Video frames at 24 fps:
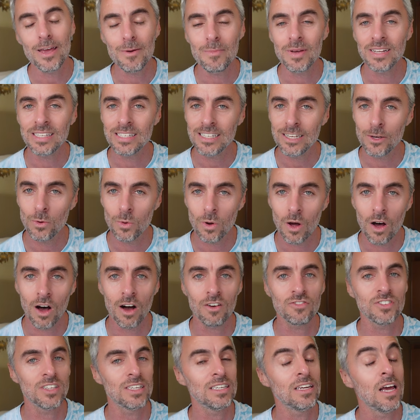MSC will
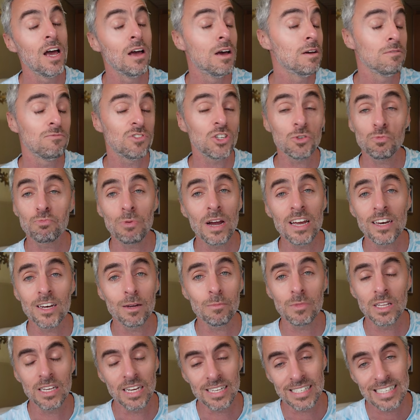often just
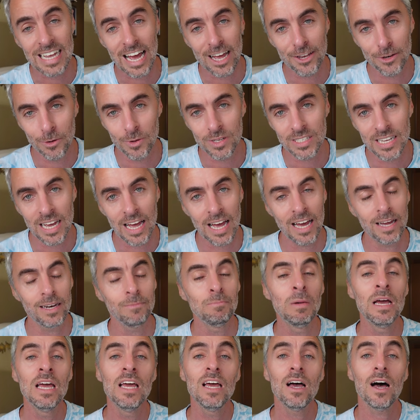randomly assign you a time
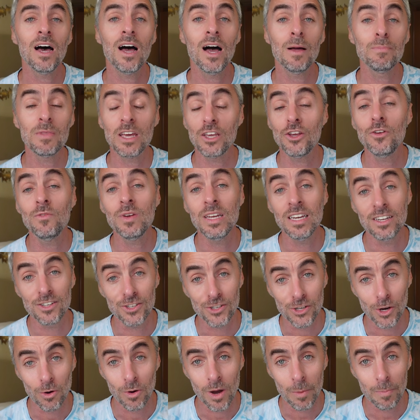that you need to
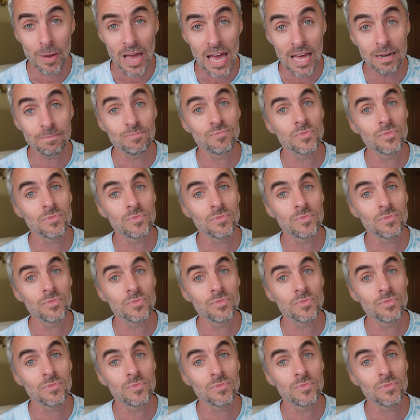show up at.